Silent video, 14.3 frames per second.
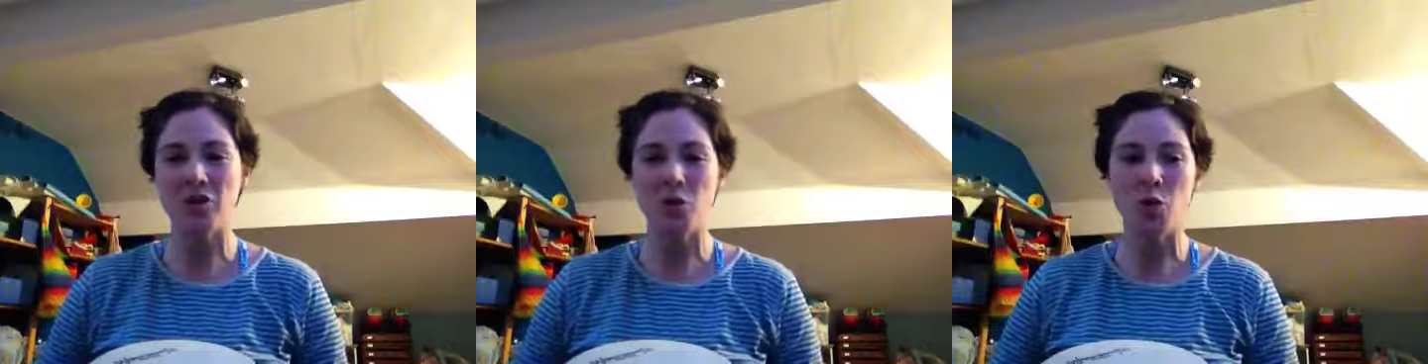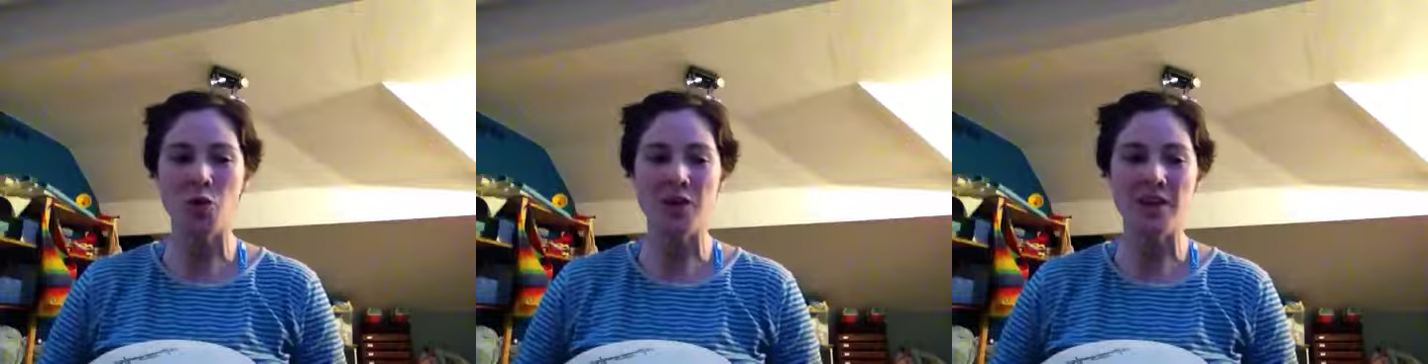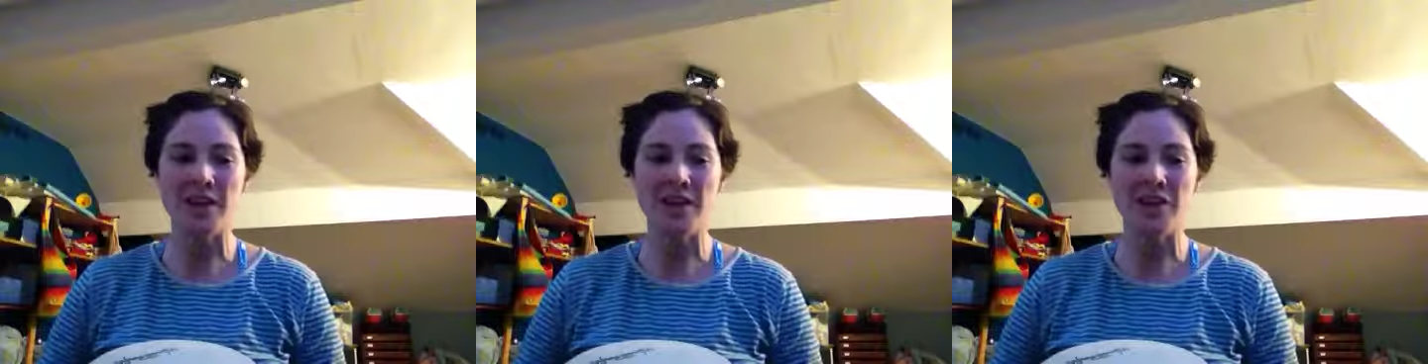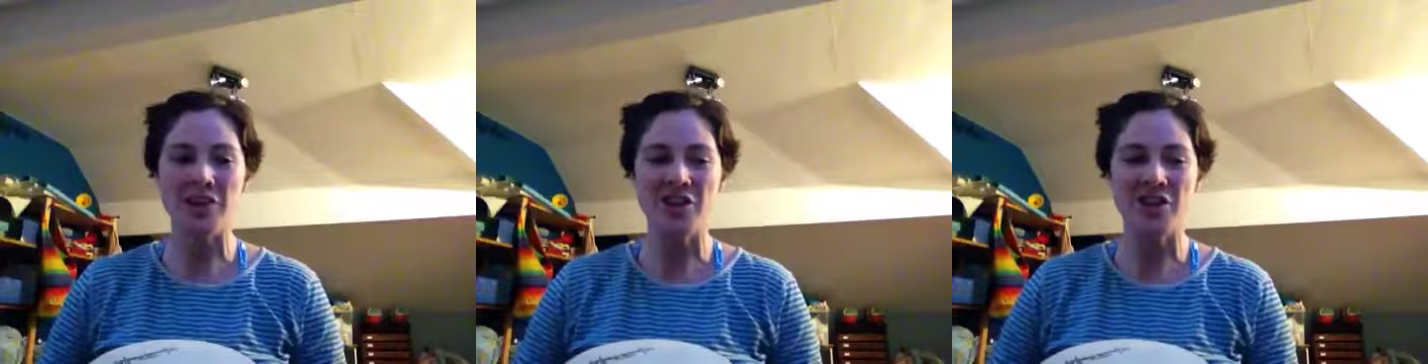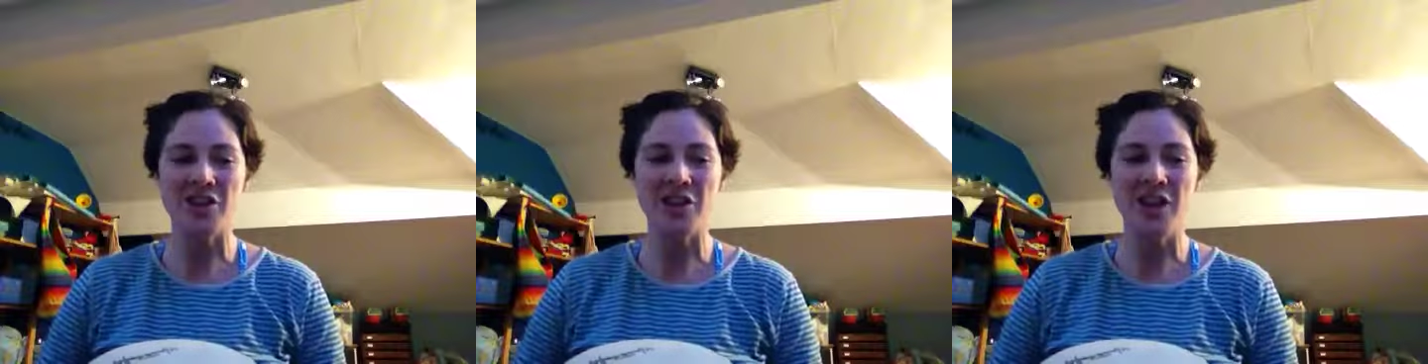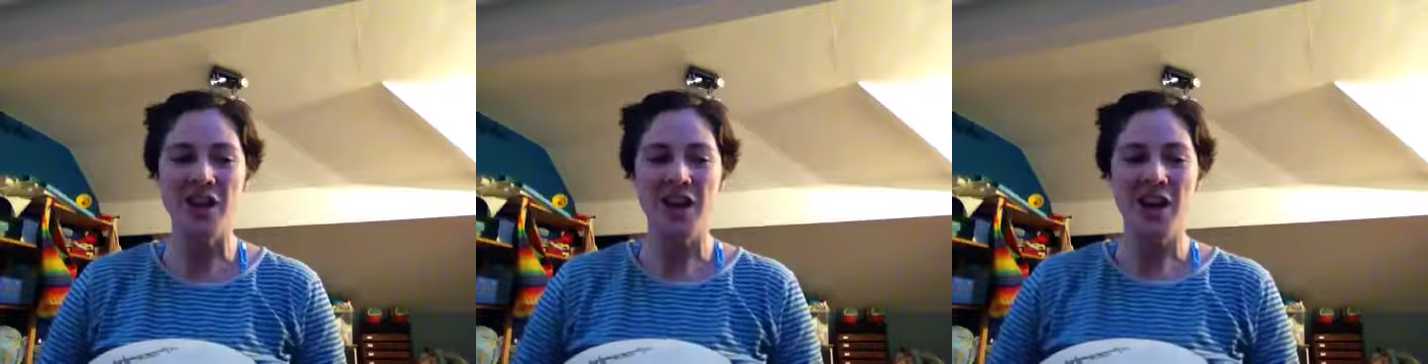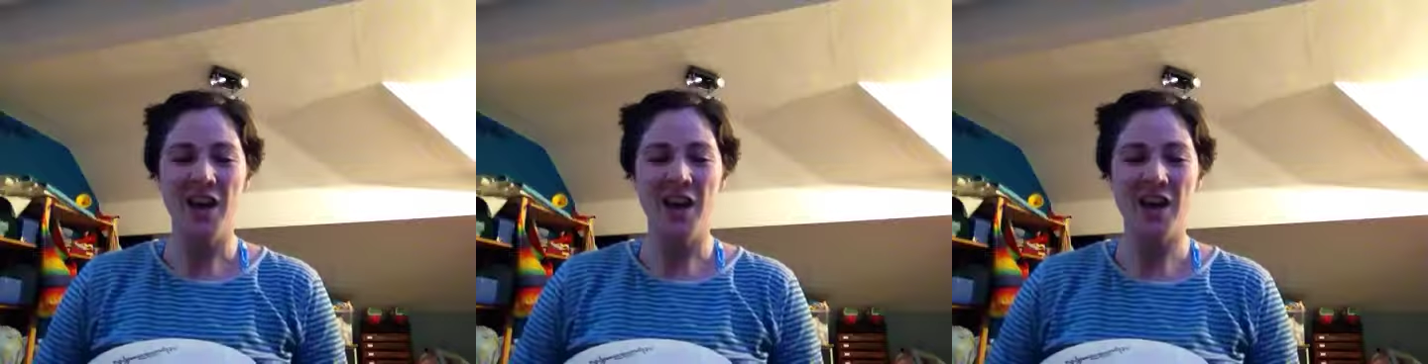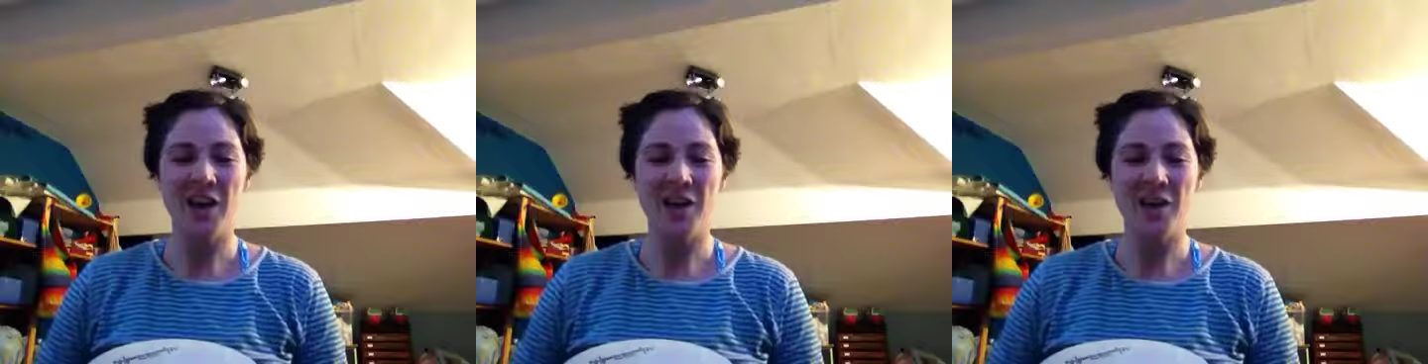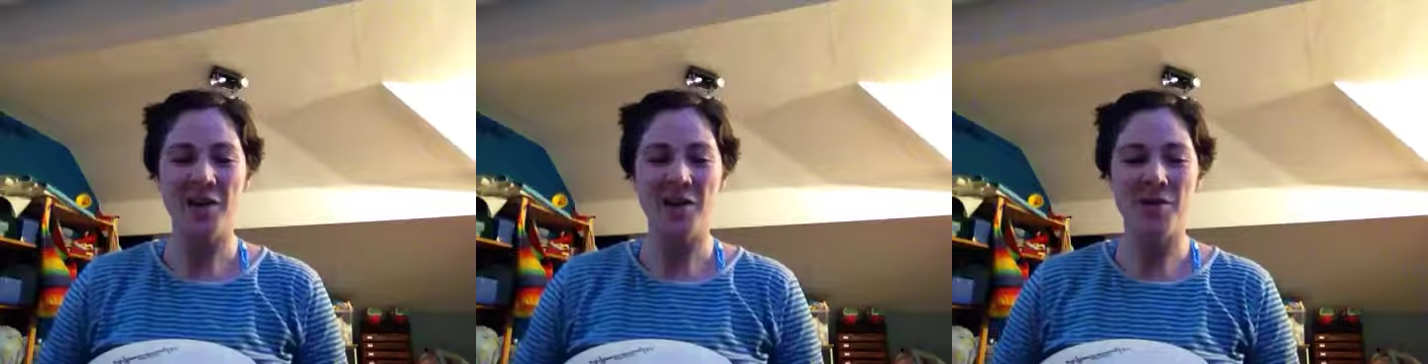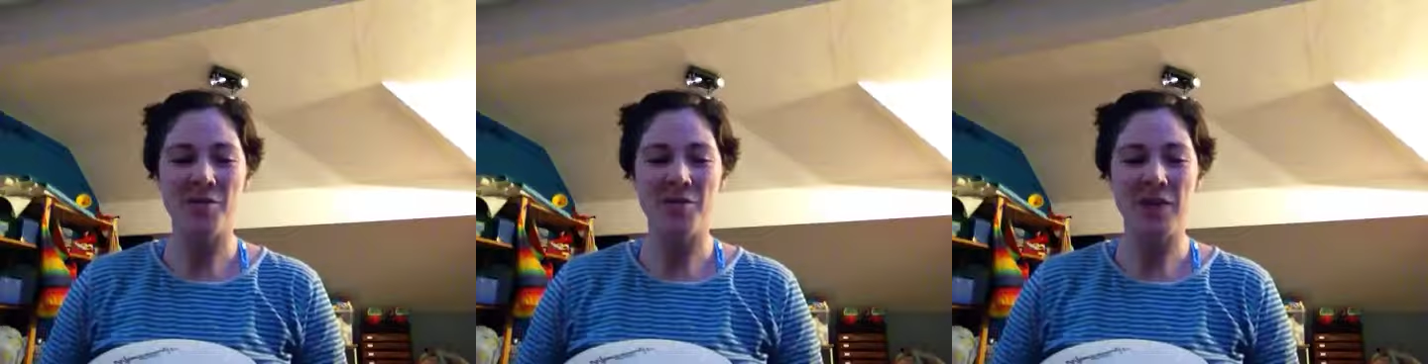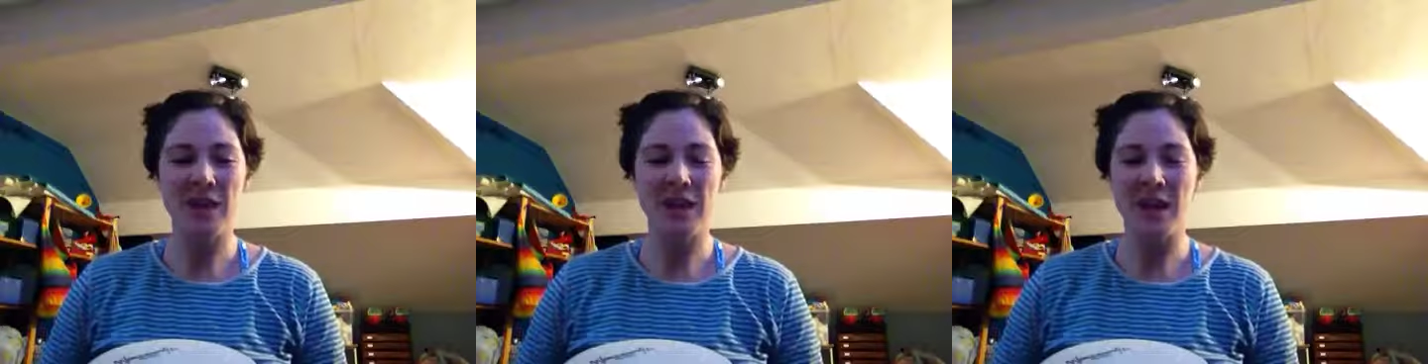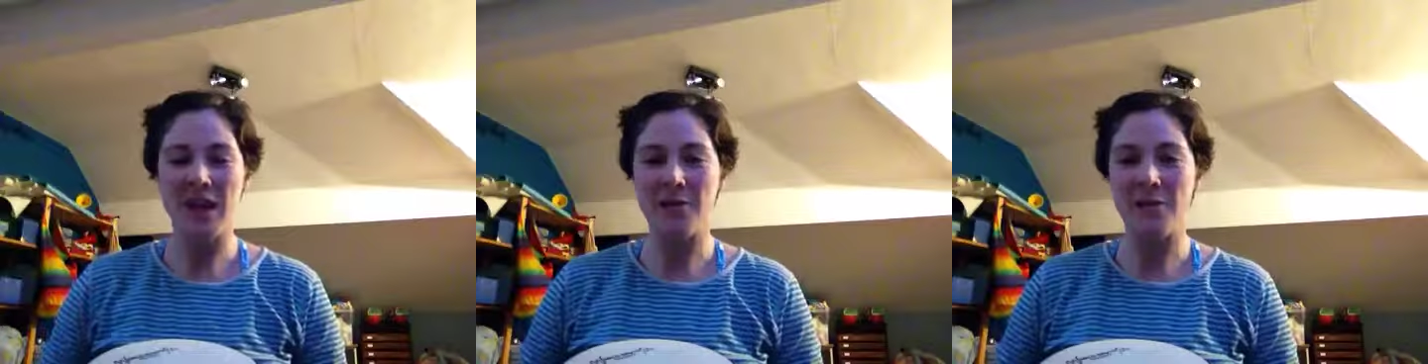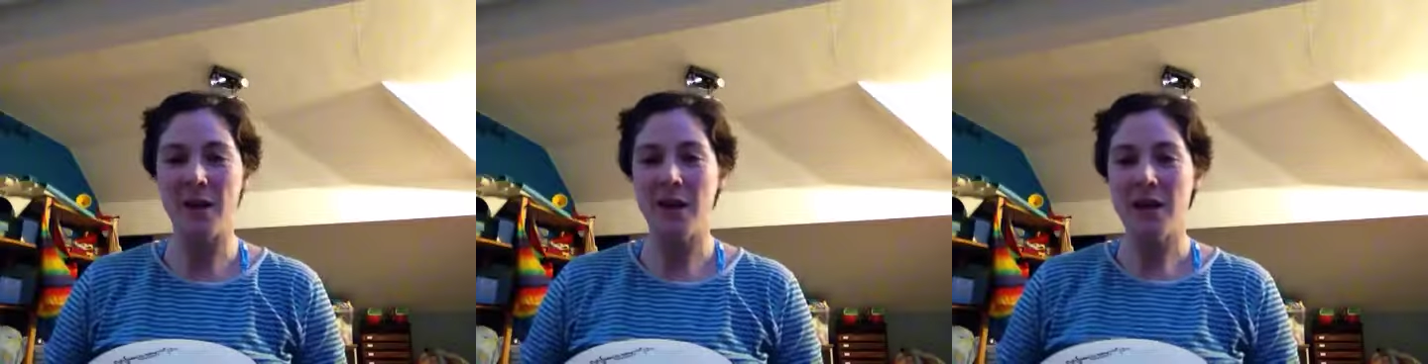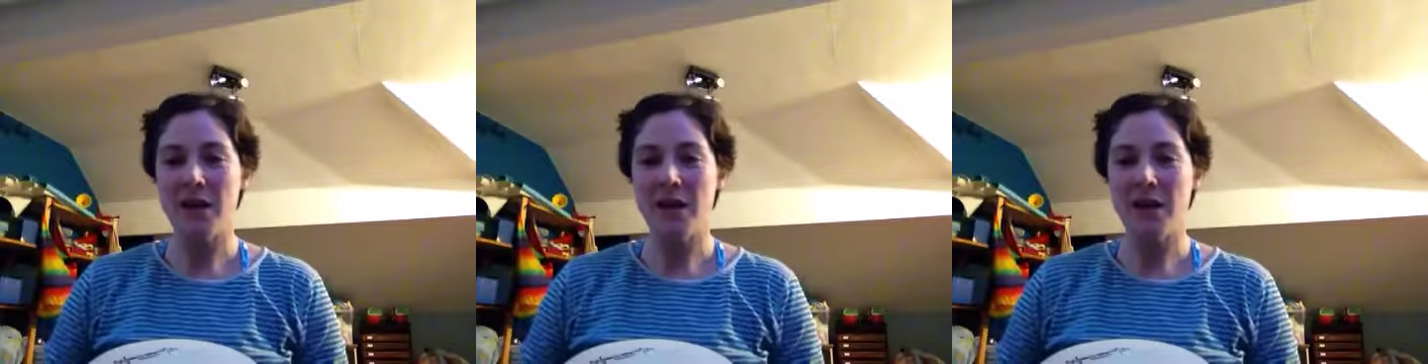coordination um, game.